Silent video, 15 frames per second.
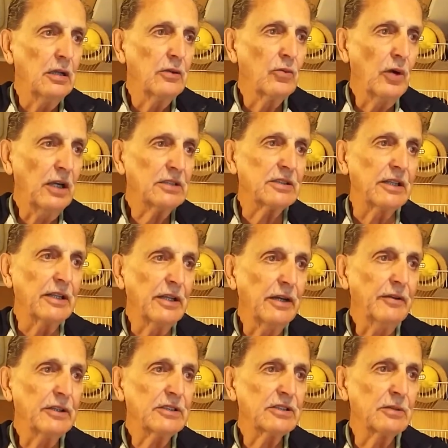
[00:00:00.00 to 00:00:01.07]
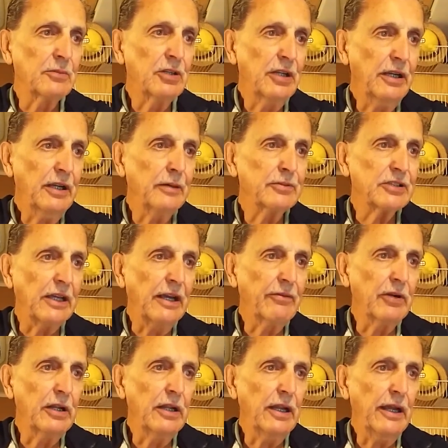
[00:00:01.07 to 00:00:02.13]
Rusty, give us some tips
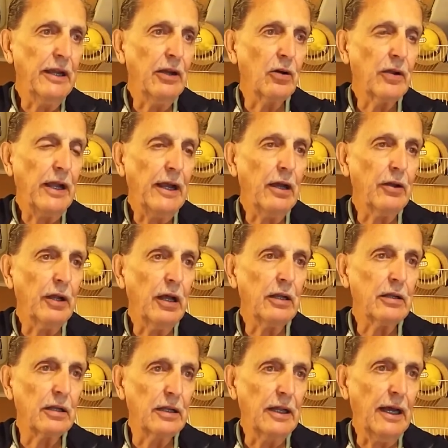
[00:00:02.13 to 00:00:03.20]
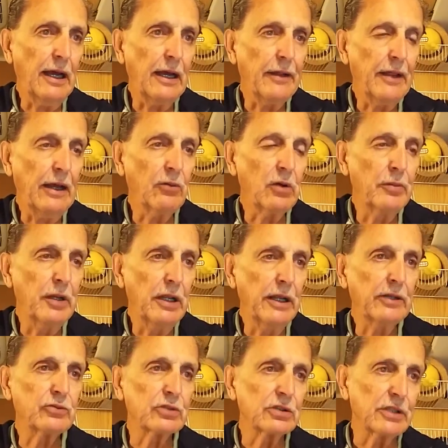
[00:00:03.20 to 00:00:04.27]
every day on how not to die. That would be
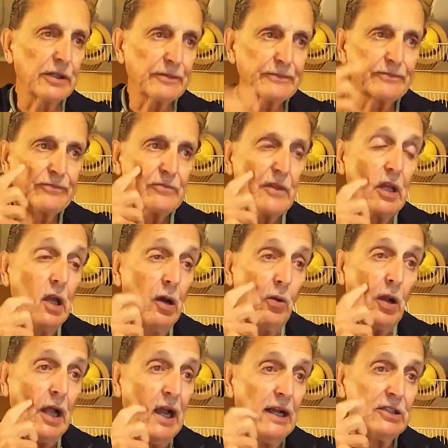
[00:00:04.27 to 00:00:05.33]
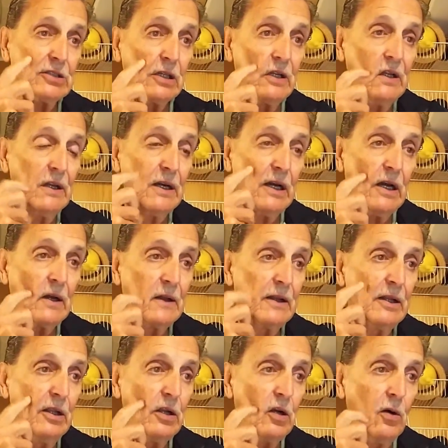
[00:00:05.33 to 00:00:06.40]
interesting. Well, actually, uh,
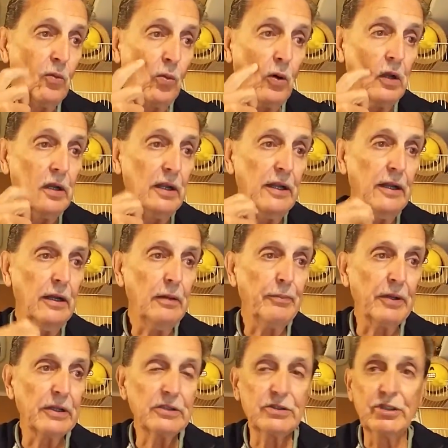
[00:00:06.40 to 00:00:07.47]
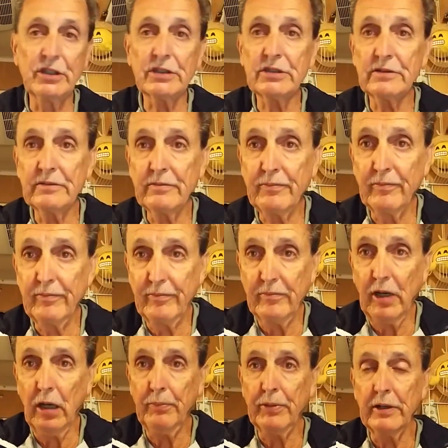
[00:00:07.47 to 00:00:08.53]
you know, one tip is just
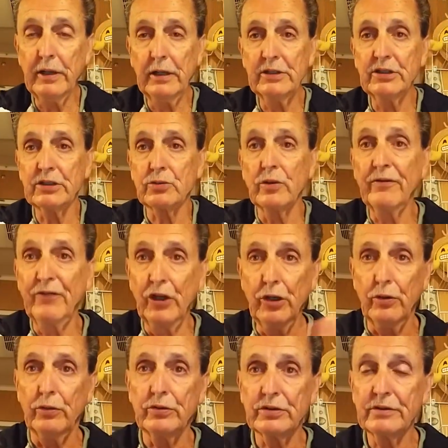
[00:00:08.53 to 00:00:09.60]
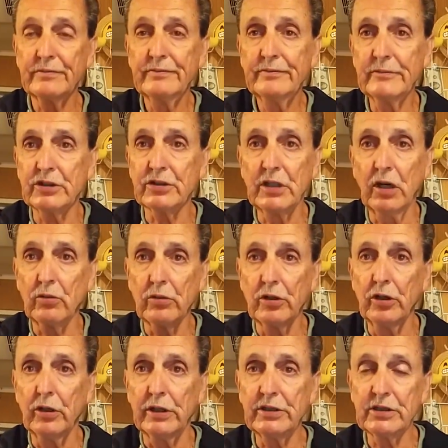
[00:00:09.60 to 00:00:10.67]
up and up, just refuse. Just don't
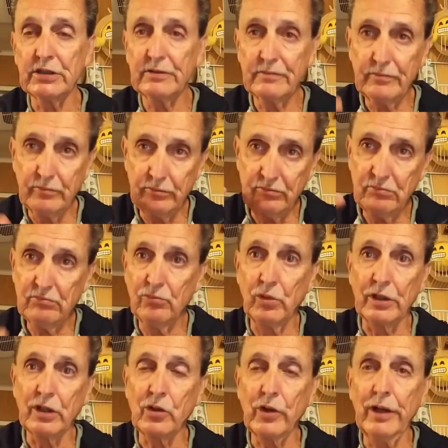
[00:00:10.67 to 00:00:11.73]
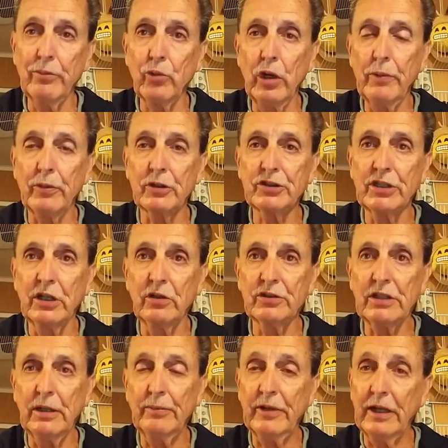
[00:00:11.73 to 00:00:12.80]
do it. Just when the Grim Reaper
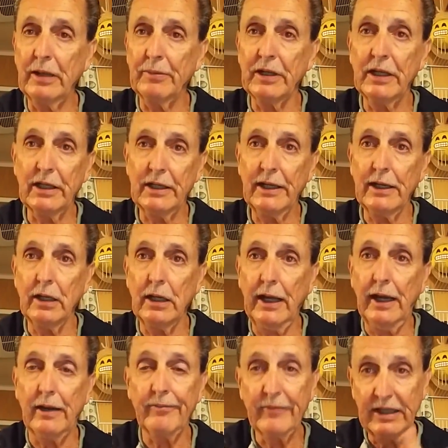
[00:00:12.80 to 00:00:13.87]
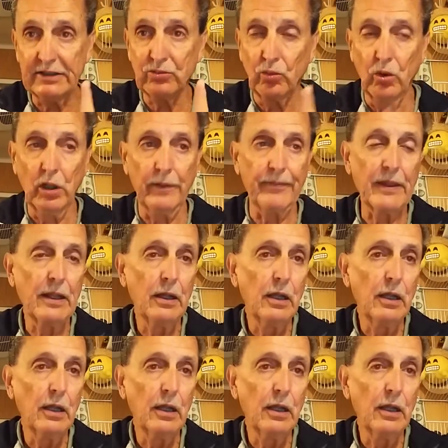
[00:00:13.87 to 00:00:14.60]
shows up, tell him to get the hell out. That's one.